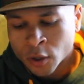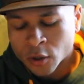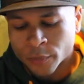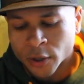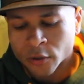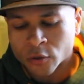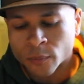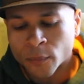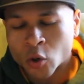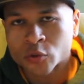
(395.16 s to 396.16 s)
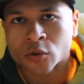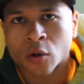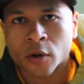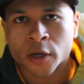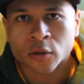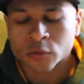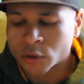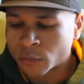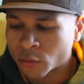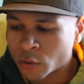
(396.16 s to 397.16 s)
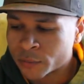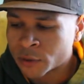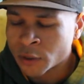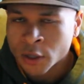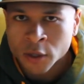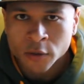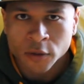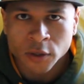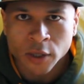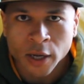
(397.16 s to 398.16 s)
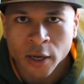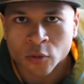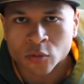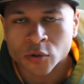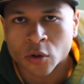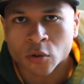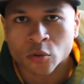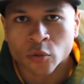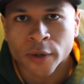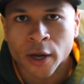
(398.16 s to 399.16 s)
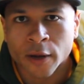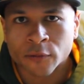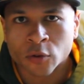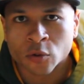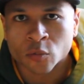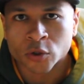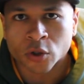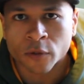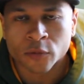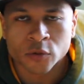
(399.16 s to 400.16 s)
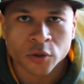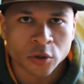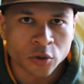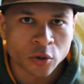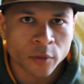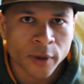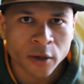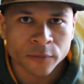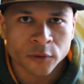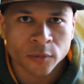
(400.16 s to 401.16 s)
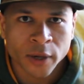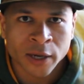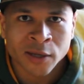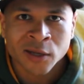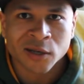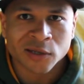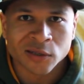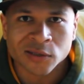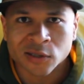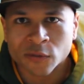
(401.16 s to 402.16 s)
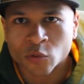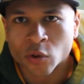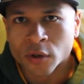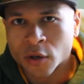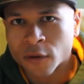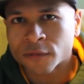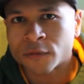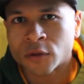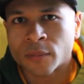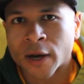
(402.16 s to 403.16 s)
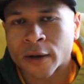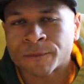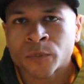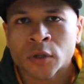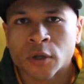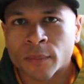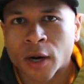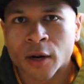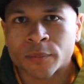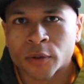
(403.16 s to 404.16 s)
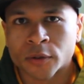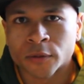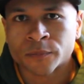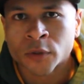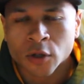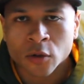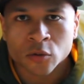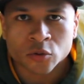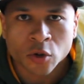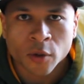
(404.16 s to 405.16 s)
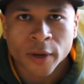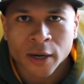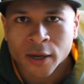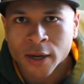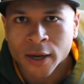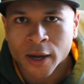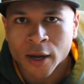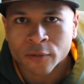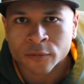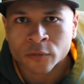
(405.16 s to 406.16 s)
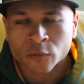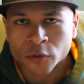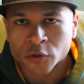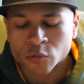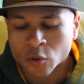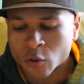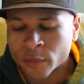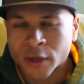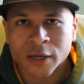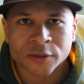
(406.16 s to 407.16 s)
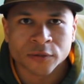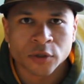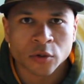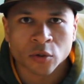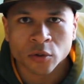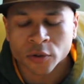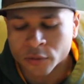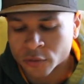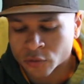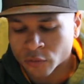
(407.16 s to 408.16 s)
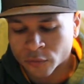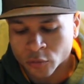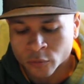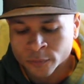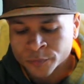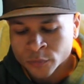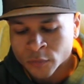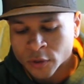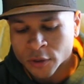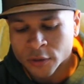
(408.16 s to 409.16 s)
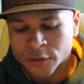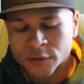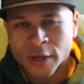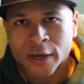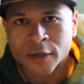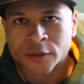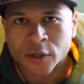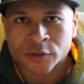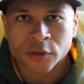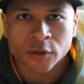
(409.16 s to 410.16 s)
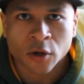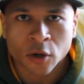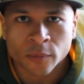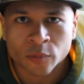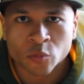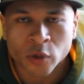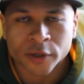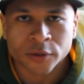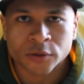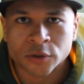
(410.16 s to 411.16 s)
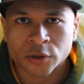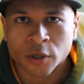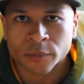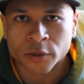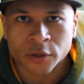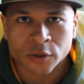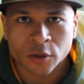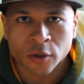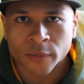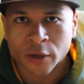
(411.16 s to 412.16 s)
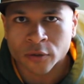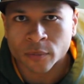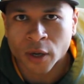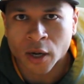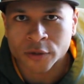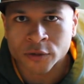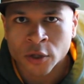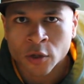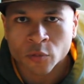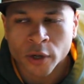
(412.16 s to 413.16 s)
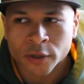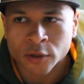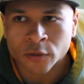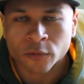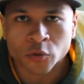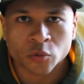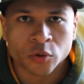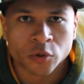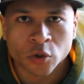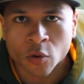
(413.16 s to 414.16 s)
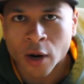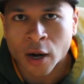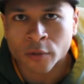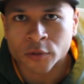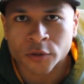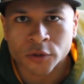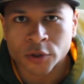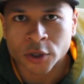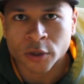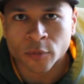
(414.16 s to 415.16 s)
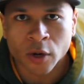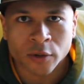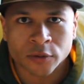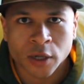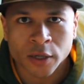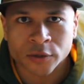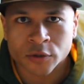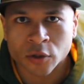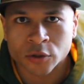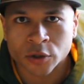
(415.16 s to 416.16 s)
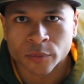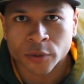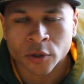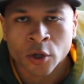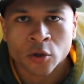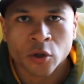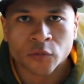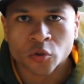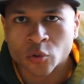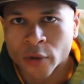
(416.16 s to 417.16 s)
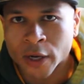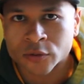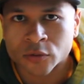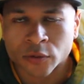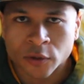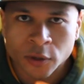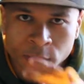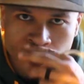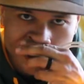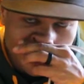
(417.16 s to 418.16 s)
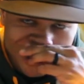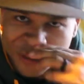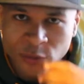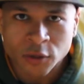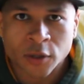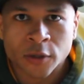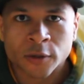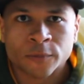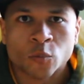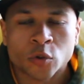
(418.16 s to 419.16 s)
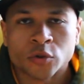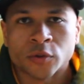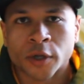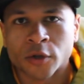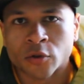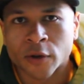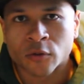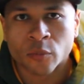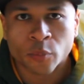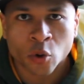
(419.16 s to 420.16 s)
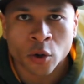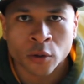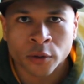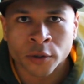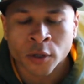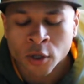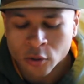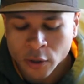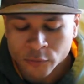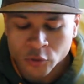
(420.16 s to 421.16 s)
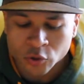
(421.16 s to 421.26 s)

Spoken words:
compared to most long handled jump ropes, the handles are a little bit heavier, which offers a good amount of feedback. It doesn't give you enough feedback, in my opinion. The other drawback I have for this rope, as I've said earlier in this review, is that it doesn't come ready to jump. It doesn't come out the box ready for you to go out to the gym or outside and start jumping. You have to do extra things in the beginning once you get it. You have to boil it, you have to